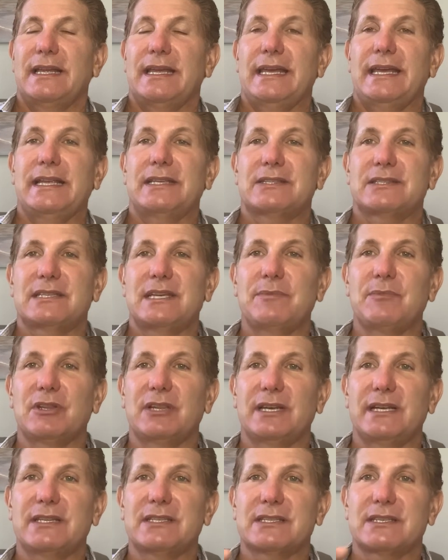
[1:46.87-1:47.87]
It
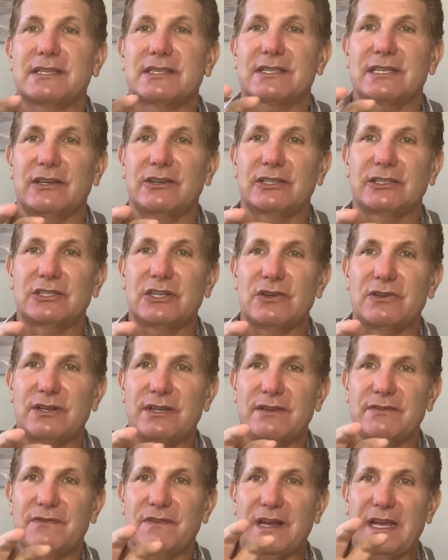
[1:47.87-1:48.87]
stimulates the
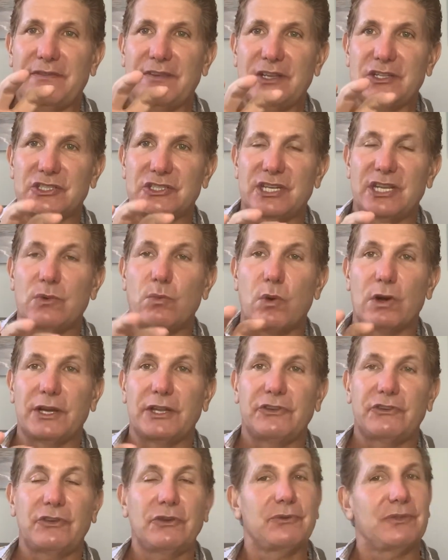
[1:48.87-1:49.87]
serotonin 5-HT1
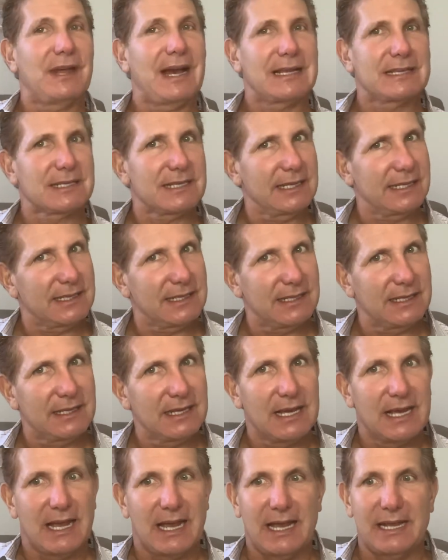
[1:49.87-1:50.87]
and 2. That's like an
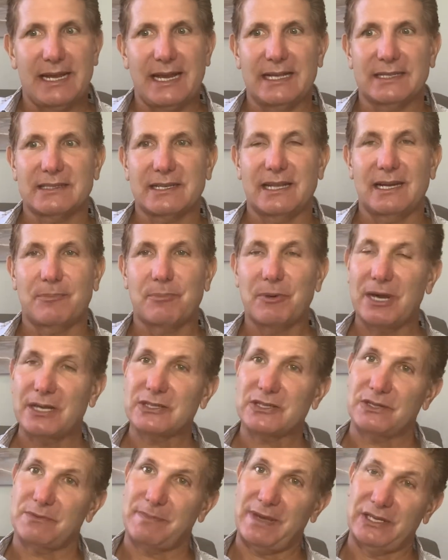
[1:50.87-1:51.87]

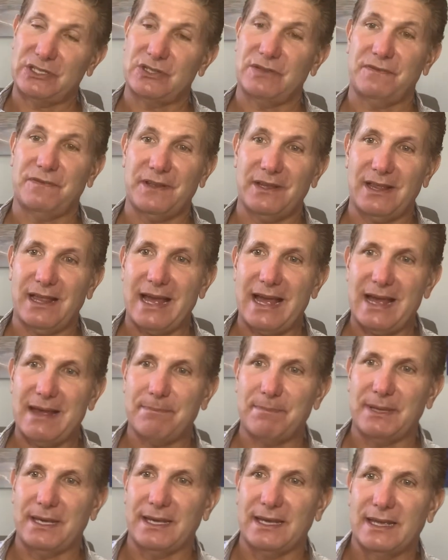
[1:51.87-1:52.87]
antidepressant. Makes you feel
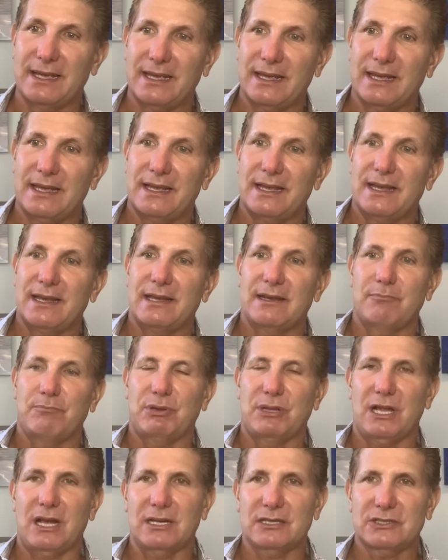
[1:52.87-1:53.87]
happy.
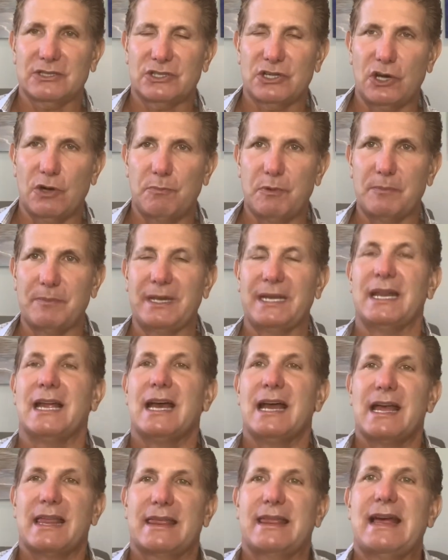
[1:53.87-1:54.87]
Blocks dopamine.
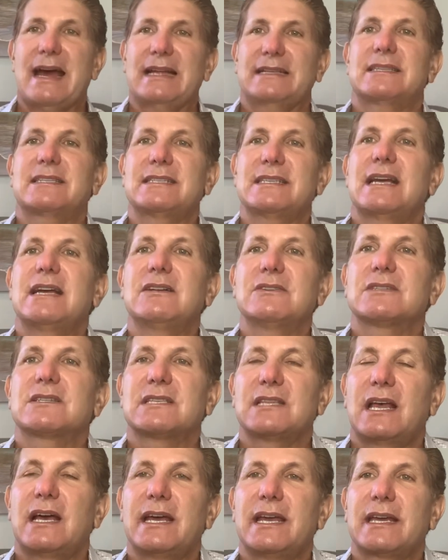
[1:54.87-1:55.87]
That sounds
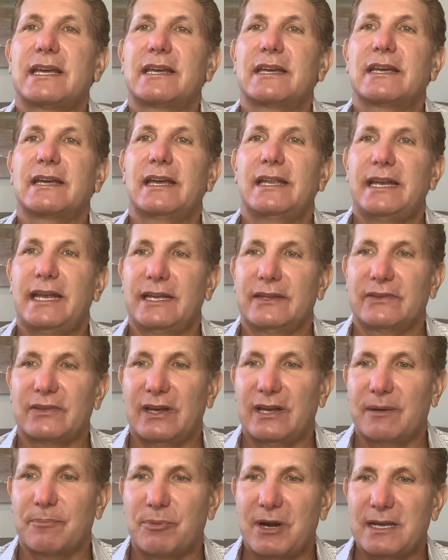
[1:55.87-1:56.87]
like an
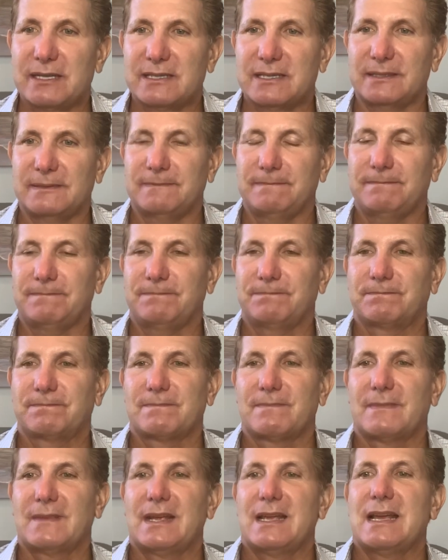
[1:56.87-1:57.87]
antidepressant.
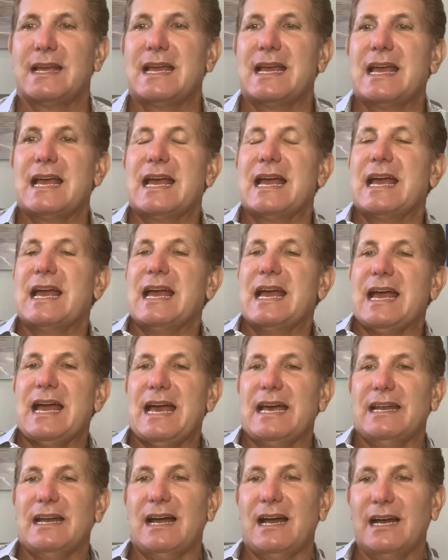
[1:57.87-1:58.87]

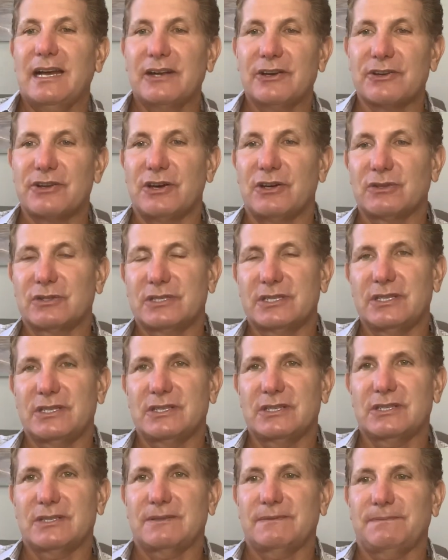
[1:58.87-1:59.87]
At higher
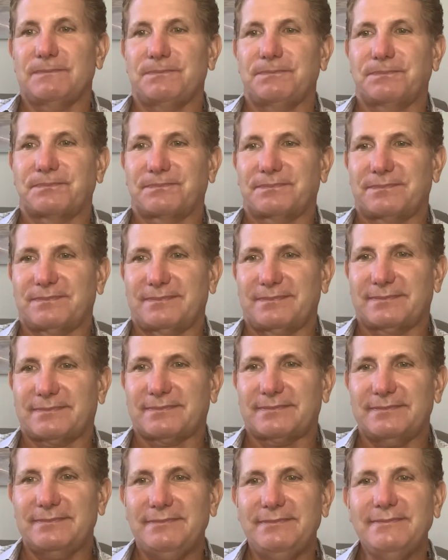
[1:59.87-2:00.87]
doses,
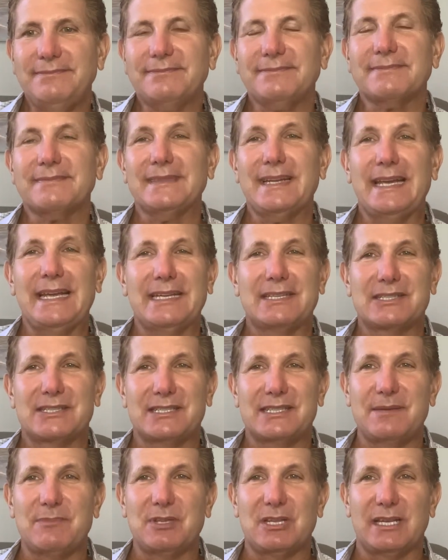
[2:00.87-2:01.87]
it
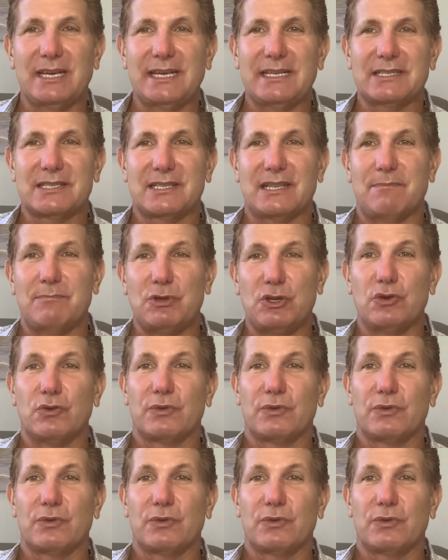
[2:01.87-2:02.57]
stimulates the mu